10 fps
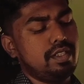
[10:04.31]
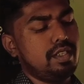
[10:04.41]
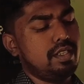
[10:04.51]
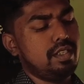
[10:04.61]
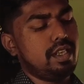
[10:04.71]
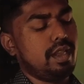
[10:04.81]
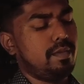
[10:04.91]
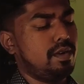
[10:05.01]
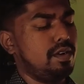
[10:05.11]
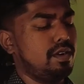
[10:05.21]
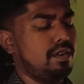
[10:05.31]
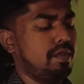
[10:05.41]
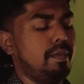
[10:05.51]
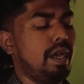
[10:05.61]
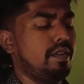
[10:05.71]
The camera,
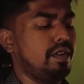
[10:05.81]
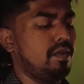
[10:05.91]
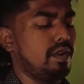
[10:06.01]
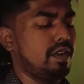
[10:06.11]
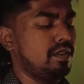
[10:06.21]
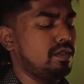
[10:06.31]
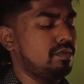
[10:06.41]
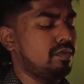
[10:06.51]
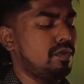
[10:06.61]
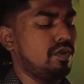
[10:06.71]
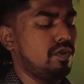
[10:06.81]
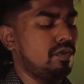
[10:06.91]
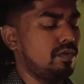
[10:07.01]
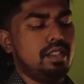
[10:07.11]
the battery door here is cool.